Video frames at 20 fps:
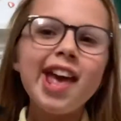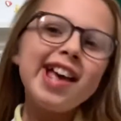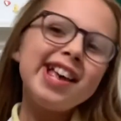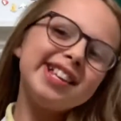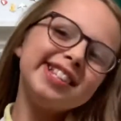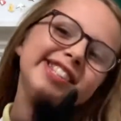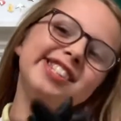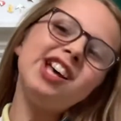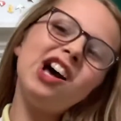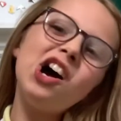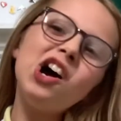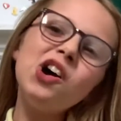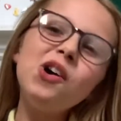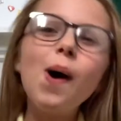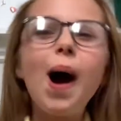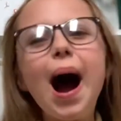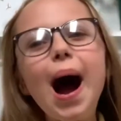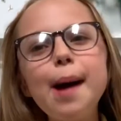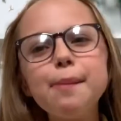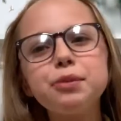So
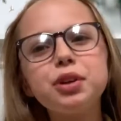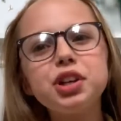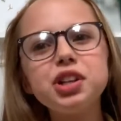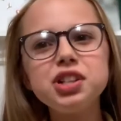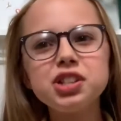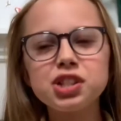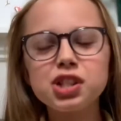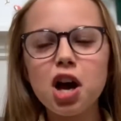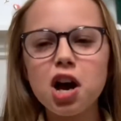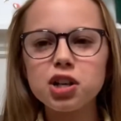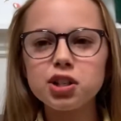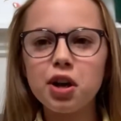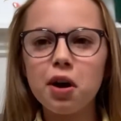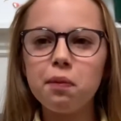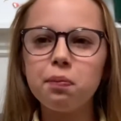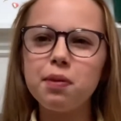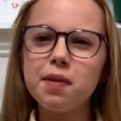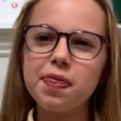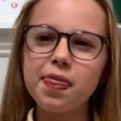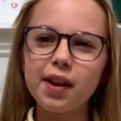I'm going to start
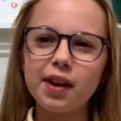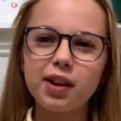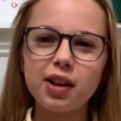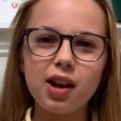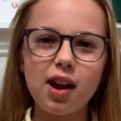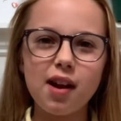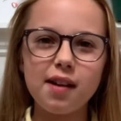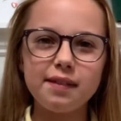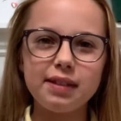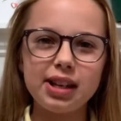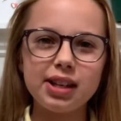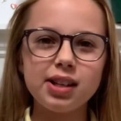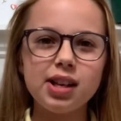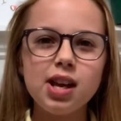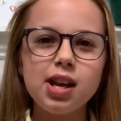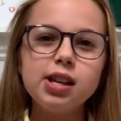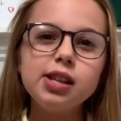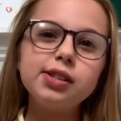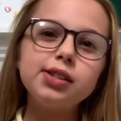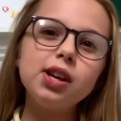off with the clothing.
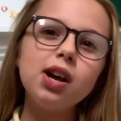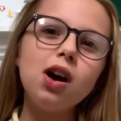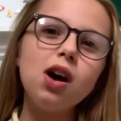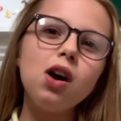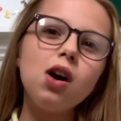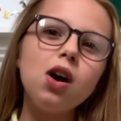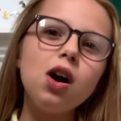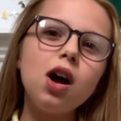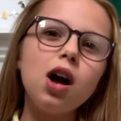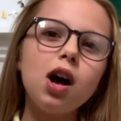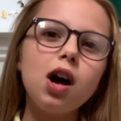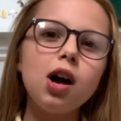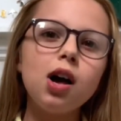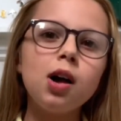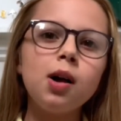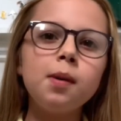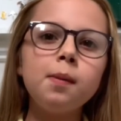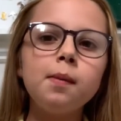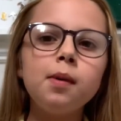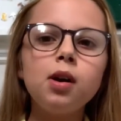So
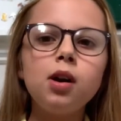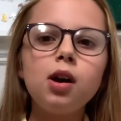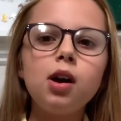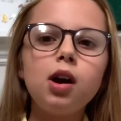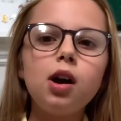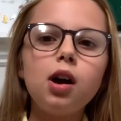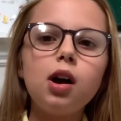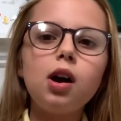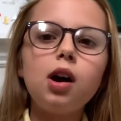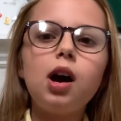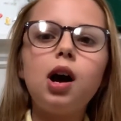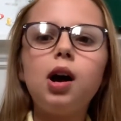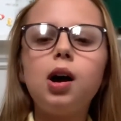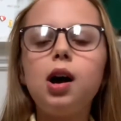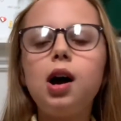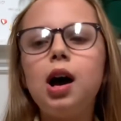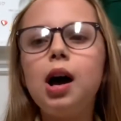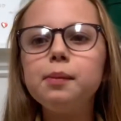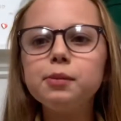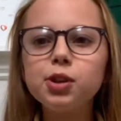I'm
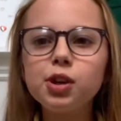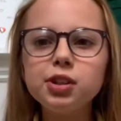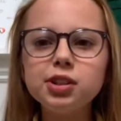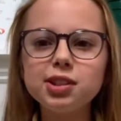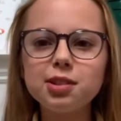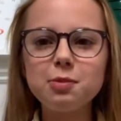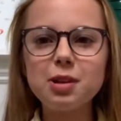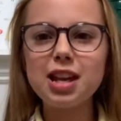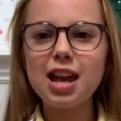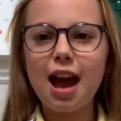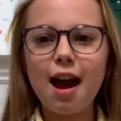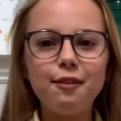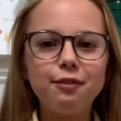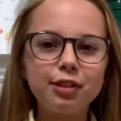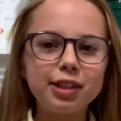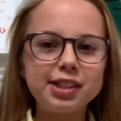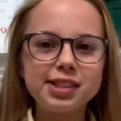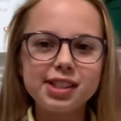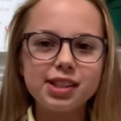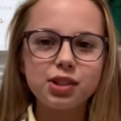going to be
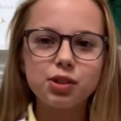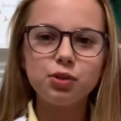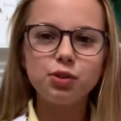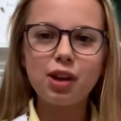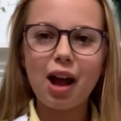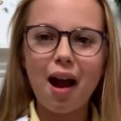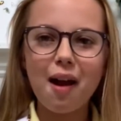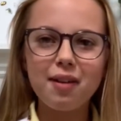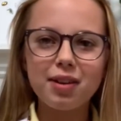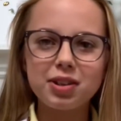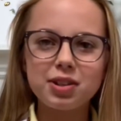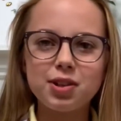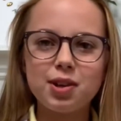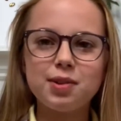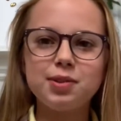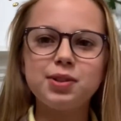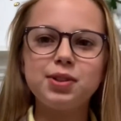every single character.